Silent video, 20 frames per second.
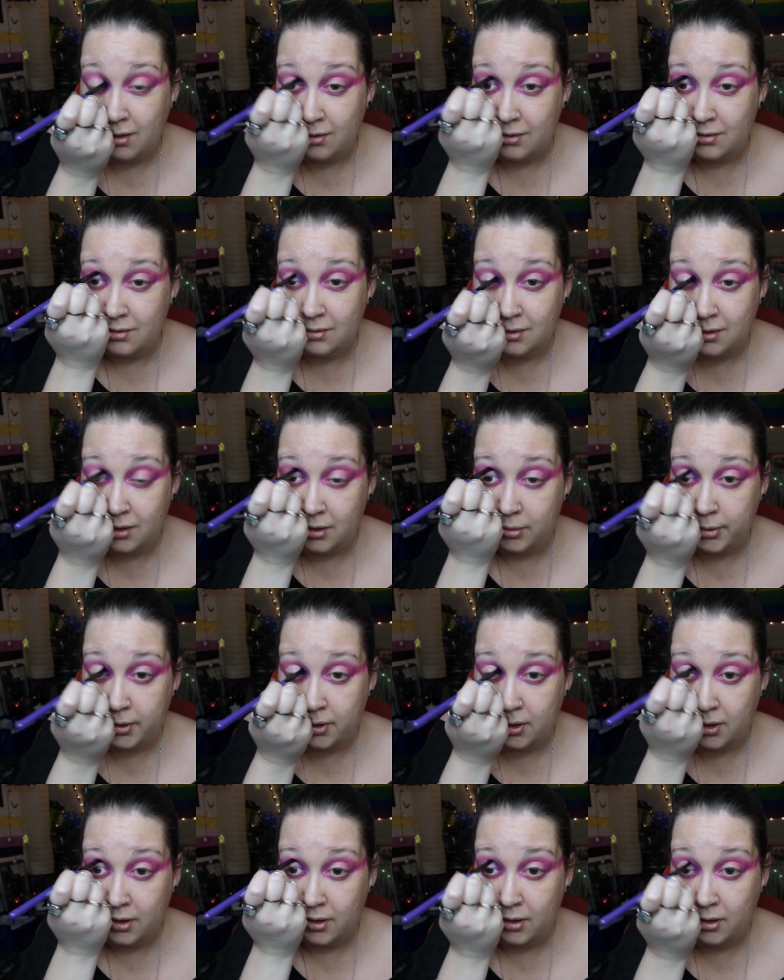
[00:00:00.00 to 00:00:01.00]
Deepen
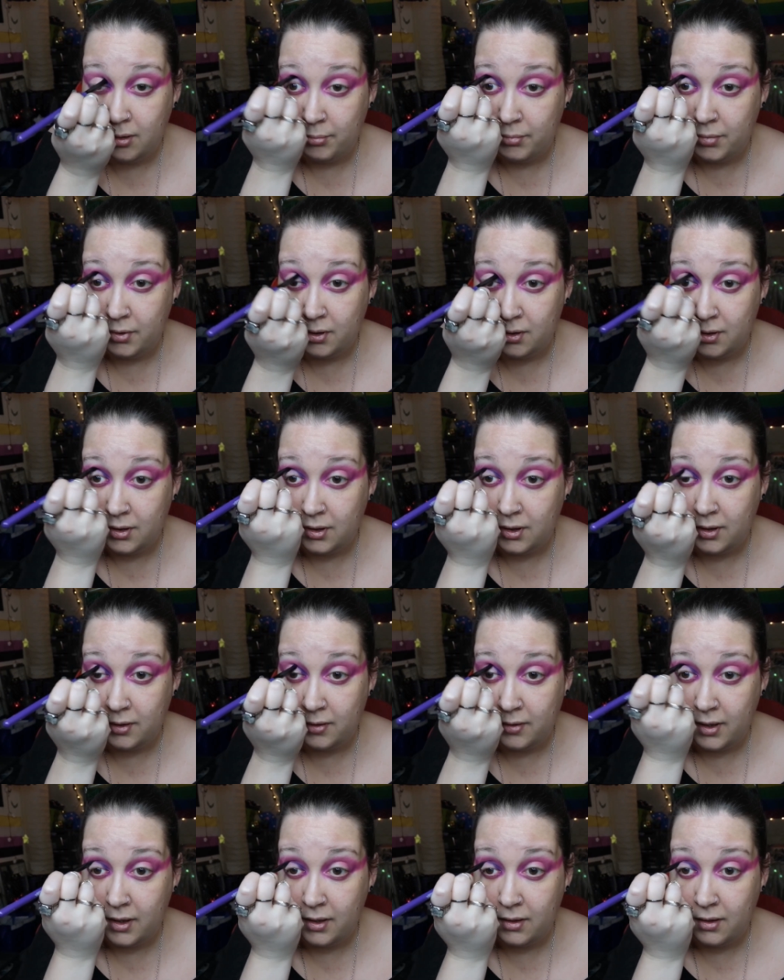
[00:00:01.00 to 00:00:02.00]
it up, and
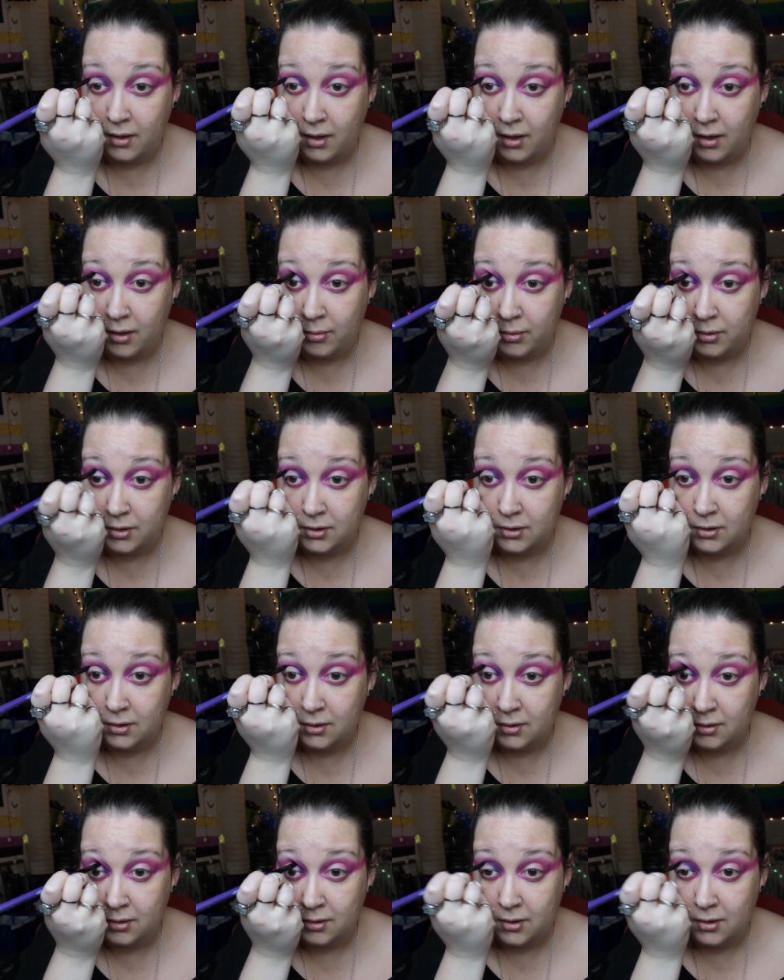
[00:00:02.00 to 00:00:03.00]
then I will
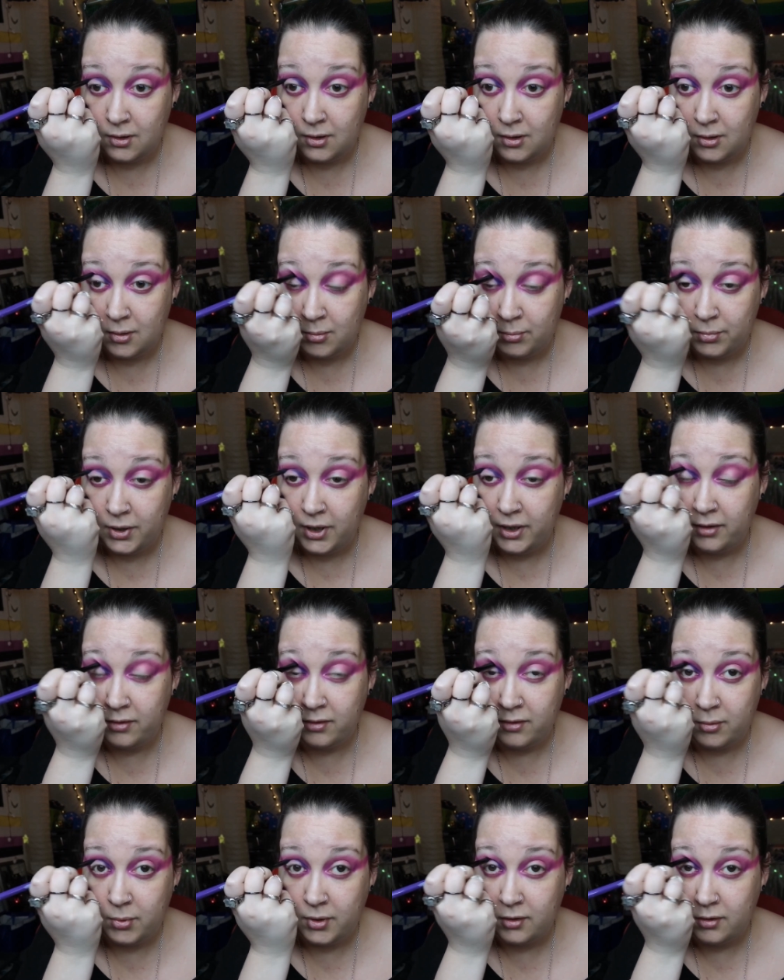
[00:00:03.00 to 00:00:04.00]
blend
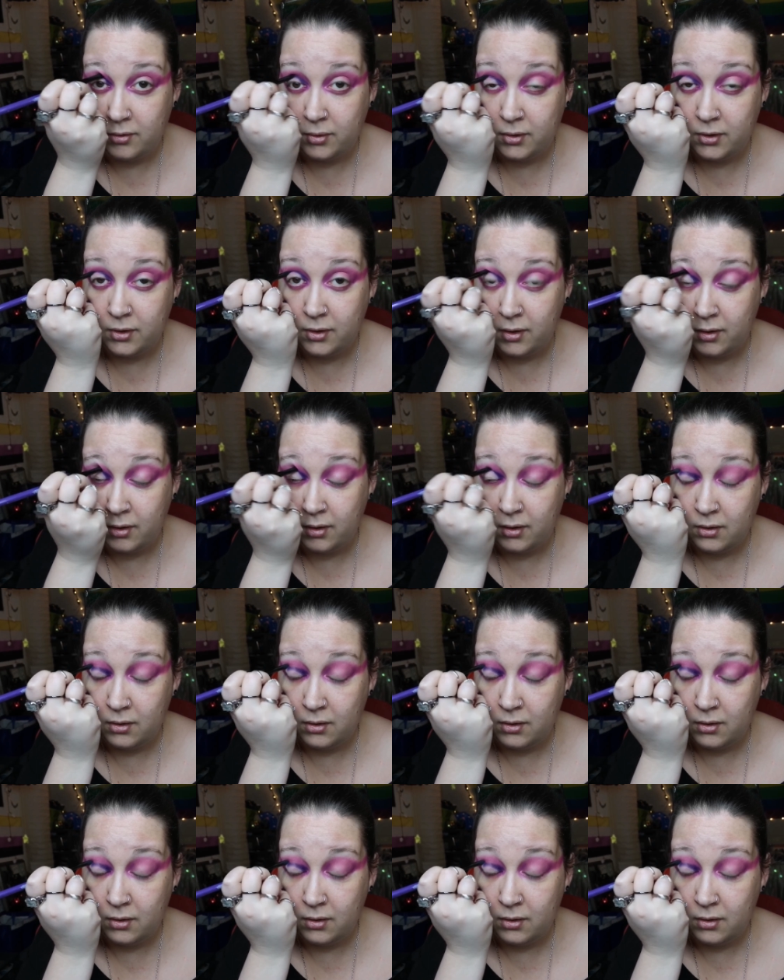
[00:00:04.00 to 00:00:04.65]
them into one another,